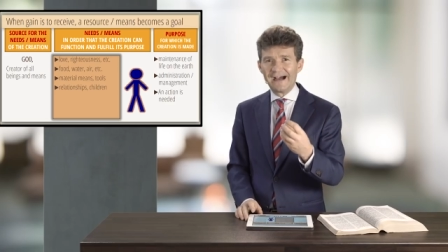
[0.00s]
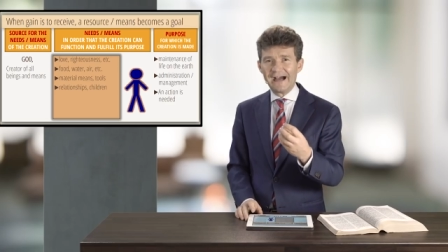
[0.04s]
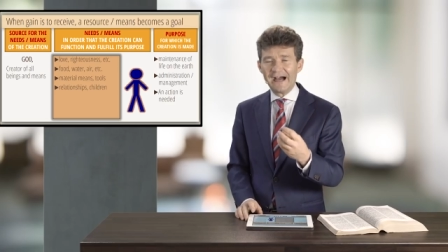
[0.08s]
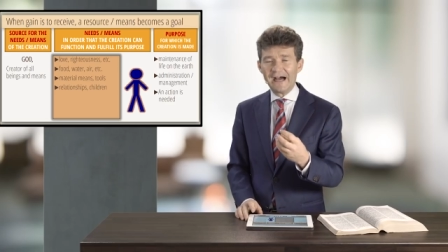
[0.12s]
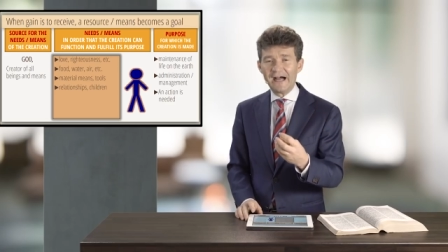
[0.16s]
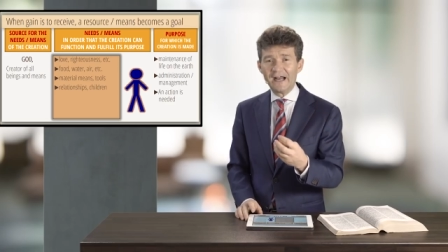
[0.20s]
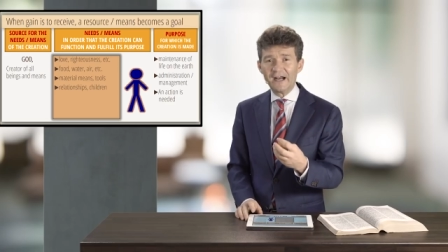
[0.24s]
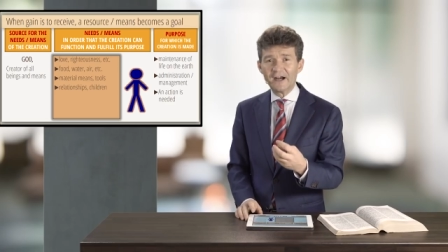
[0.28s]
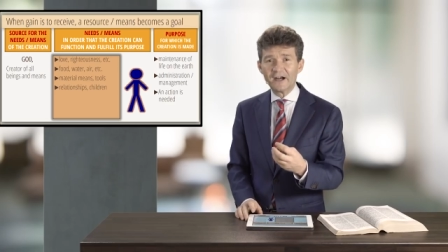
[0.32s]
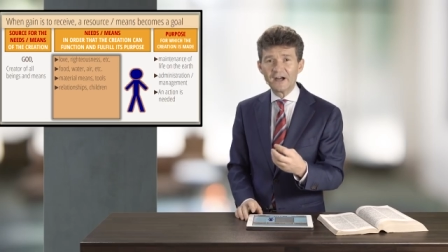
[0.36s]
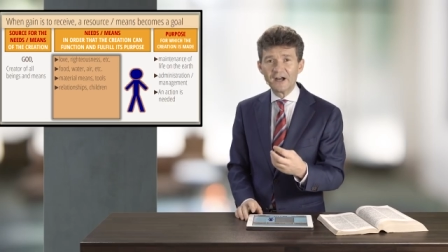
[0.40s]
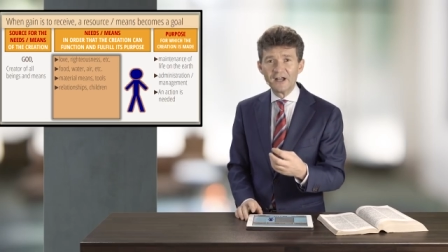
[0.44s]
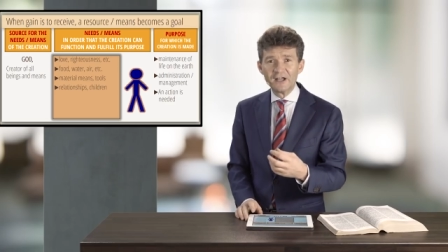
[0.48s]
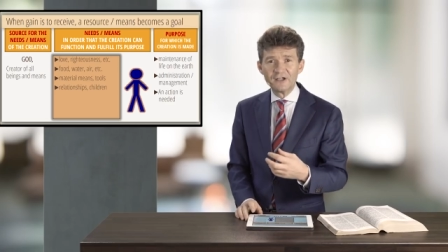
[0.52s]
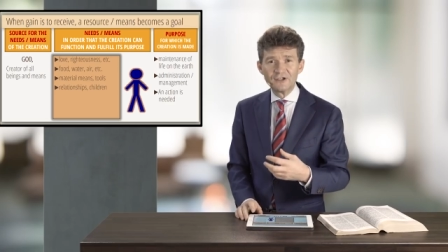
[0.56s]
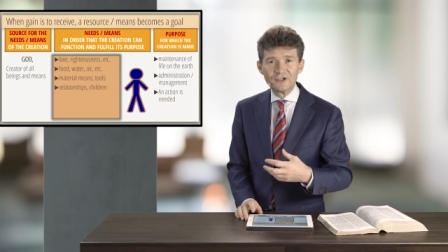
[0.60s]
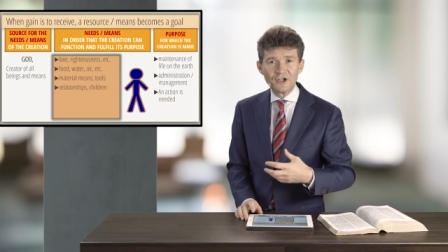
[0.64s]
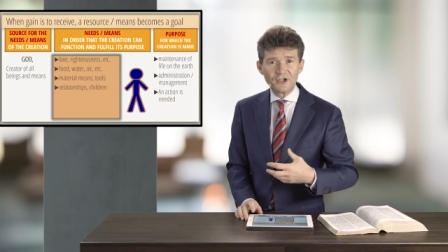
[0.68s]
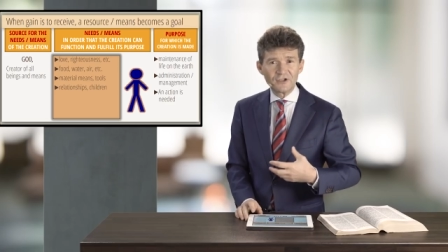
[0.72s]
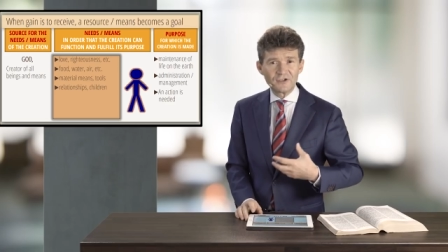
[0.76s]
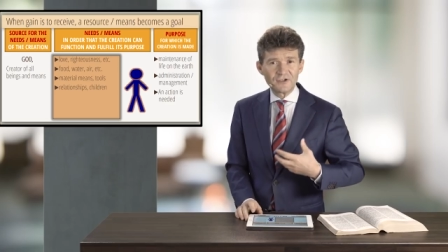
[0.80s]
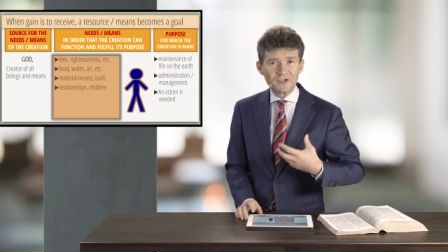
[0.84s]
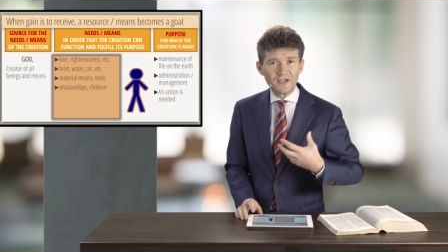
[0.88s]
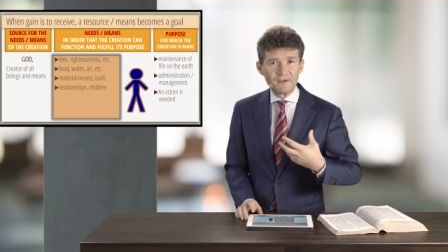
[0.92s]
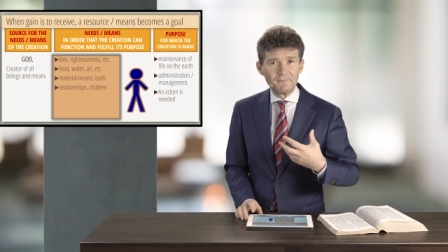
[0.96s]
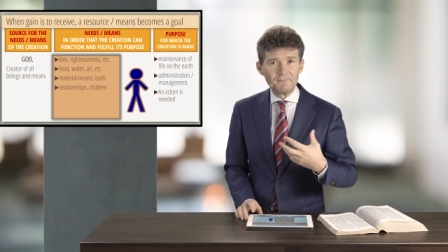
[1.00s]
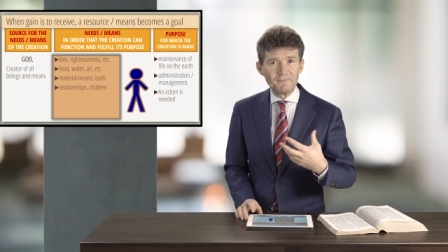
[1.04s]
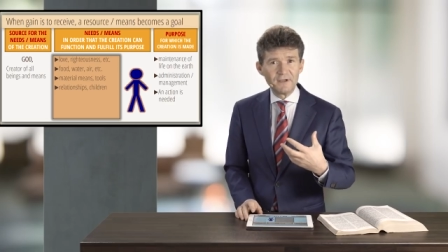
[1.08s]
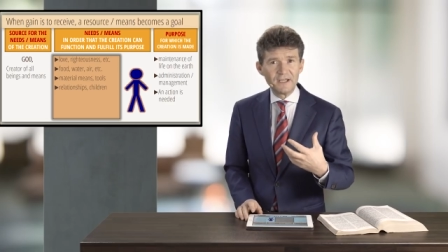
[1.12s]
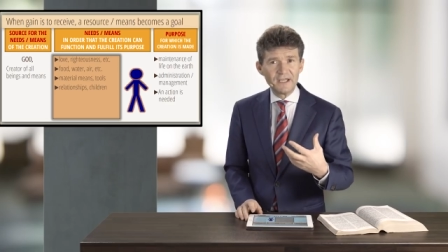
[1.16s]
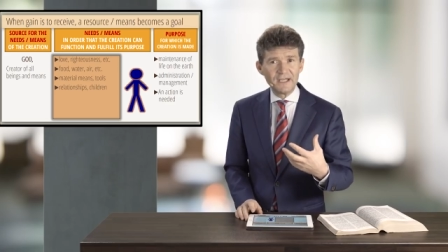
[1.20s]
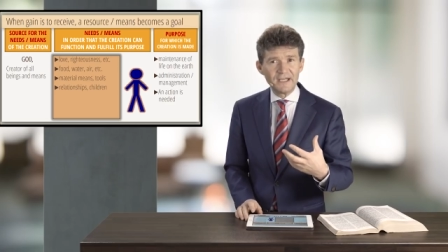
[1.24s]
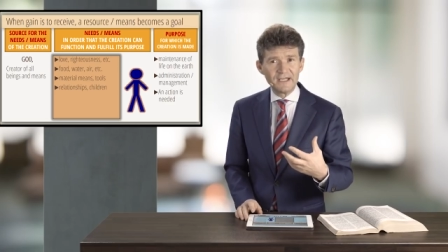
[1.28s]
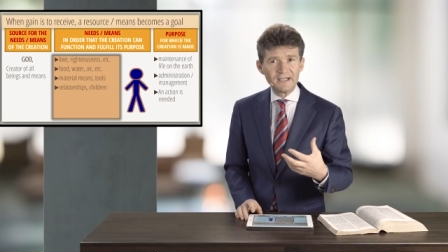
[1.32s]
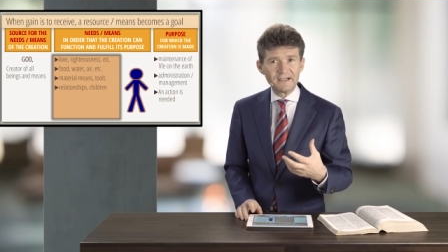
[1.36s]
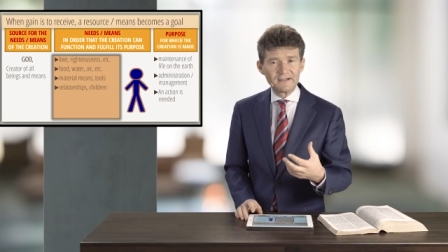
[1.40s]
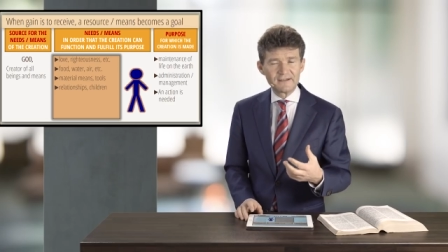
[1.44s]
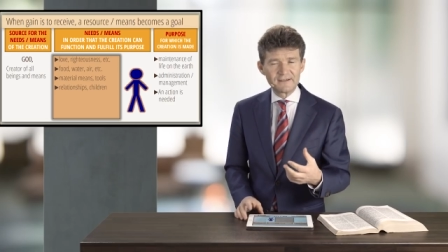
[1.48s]
are just a
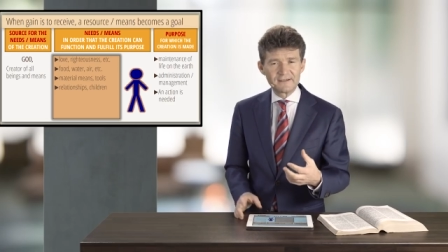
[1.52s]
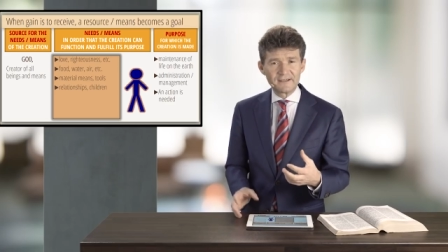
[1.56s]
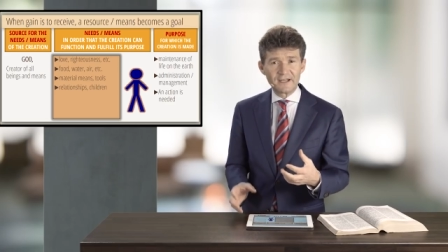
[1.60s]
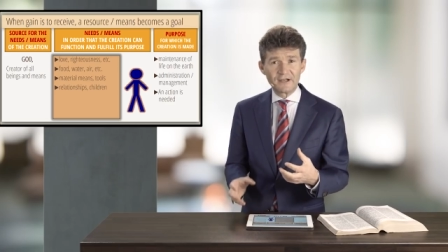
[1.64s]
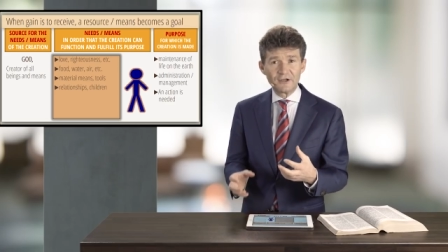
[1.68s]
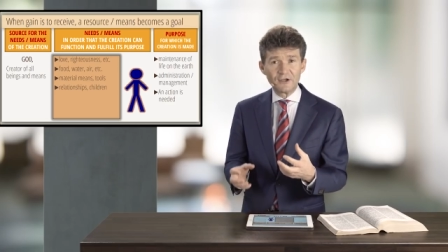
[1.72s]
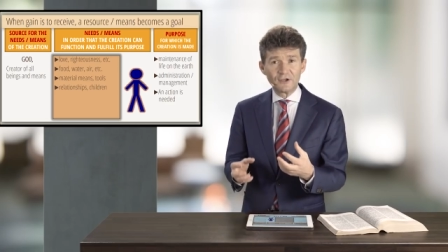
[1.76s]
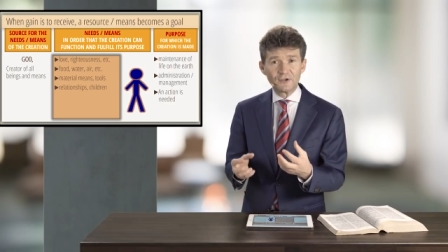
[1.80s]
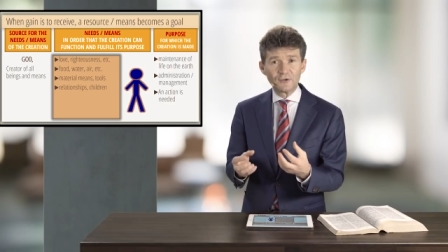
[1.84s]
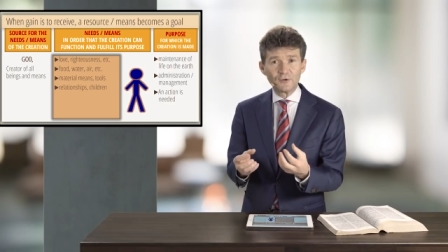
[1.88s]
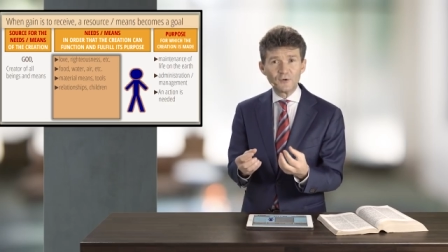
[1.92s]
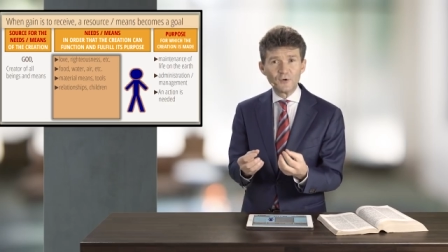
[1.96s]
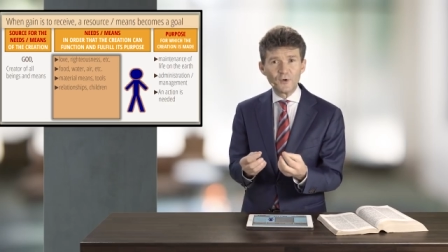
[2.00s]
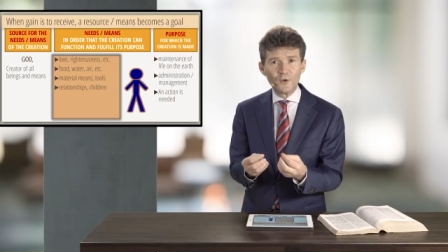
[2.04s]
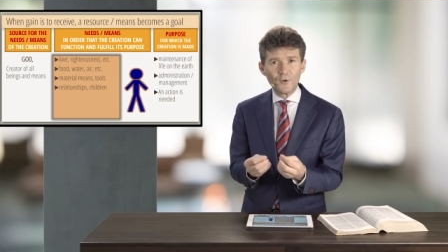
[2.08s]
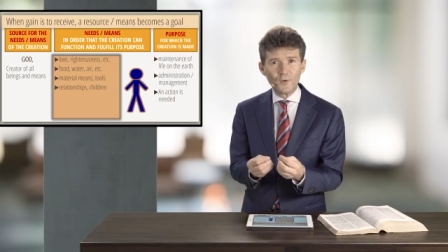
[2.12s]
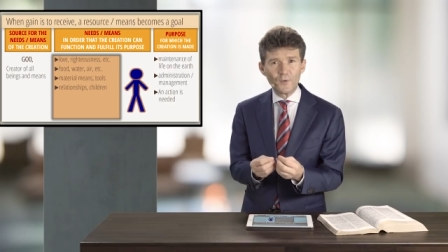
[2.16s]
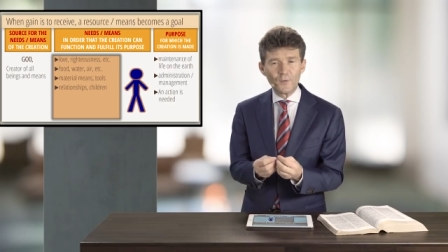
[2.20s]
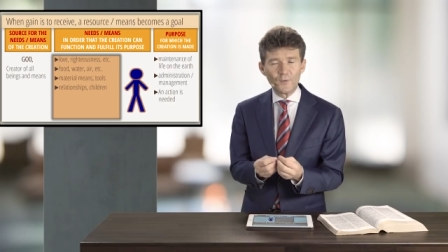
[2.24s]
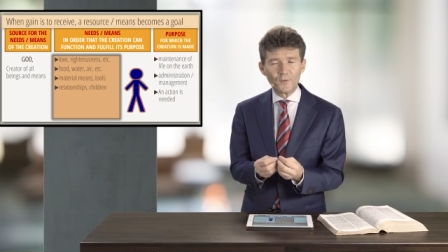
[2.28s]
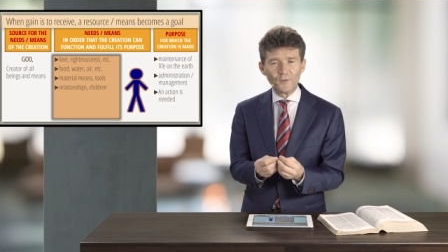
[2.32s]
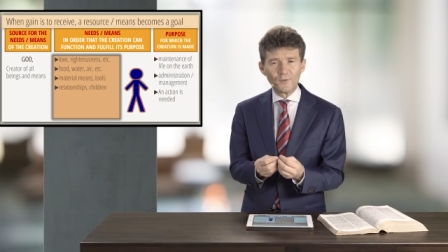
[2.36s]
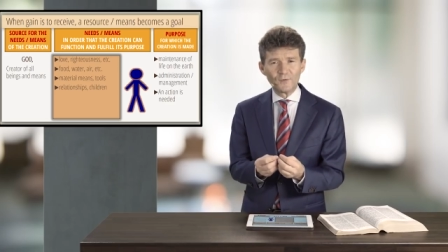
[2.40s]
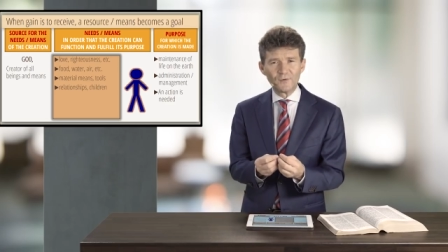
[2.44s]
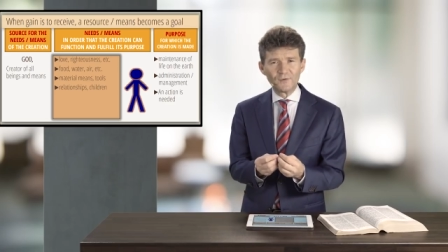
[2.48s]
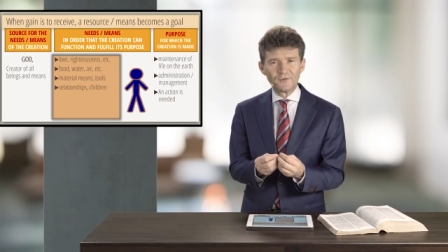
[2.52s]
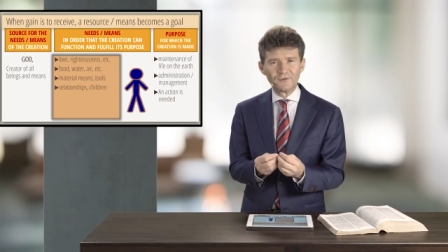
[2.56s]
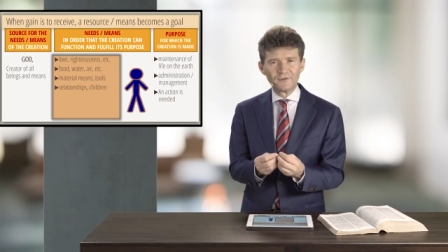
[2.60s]
means, they're not a goal.